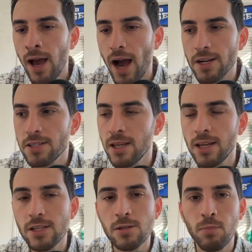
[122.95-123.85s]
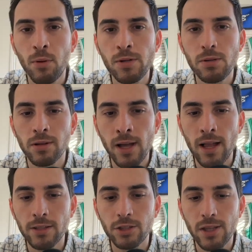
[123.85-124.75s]
I just think it's important to
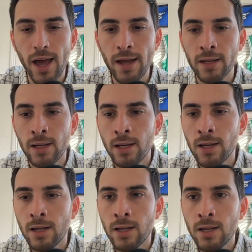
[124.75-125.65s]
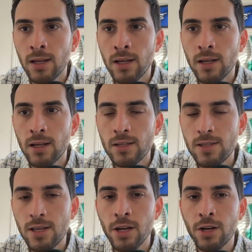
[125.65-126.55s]
acknowledge that
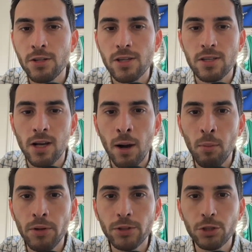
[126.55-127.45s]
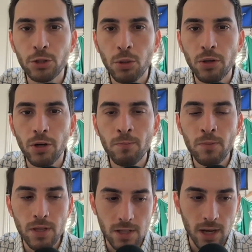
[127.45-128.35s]
Sears is a couple inches shorter.
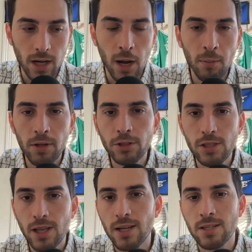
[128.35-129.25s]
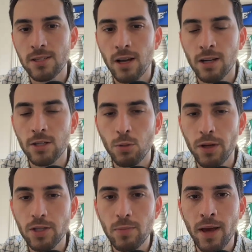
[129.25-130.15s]
He's got a couple inches less on his
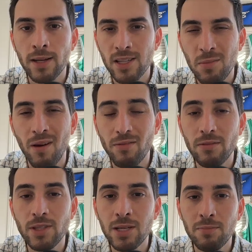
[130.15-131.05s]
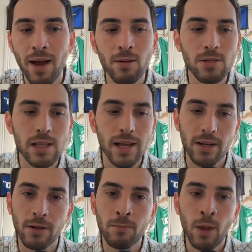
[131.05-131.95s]
wingspan, and he's about 15 pounds
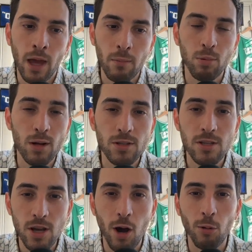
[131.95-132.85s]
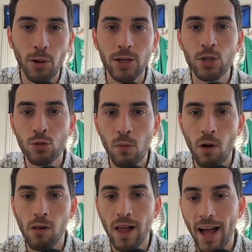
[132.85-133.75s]
lighter. And Brunson's already
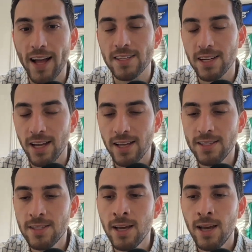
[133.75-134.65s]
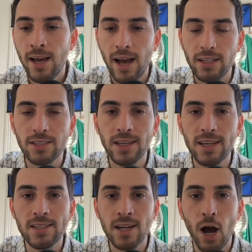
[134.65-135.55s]
small as it is. I just think
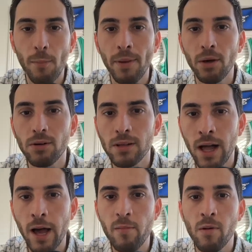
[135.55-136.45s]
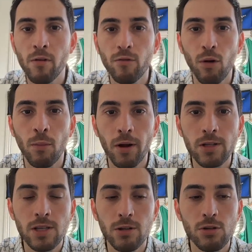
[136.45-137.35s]
it's an uphill climb for Mark
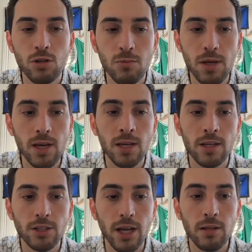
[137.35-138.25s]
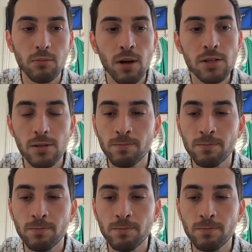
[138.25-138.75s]
Sears to be Jalen Brunson.